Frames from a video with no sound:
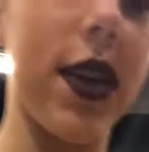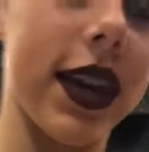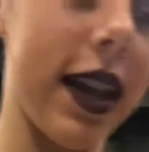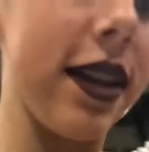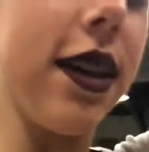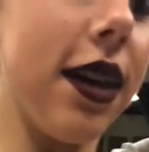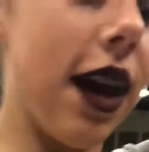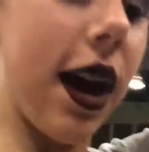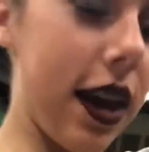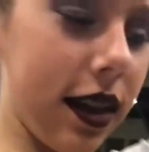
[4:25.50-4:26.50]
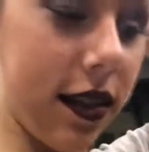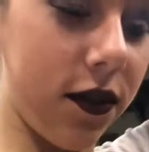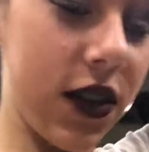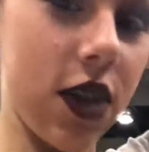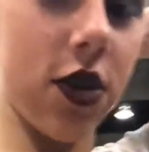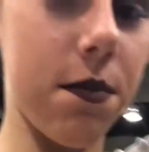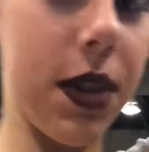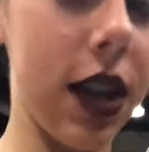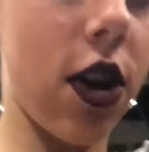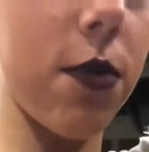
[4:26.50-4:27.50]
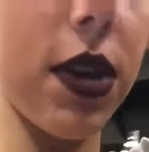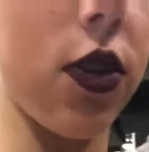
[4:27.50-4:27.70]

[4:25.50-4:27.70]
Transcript: the weekend. I finished competing all my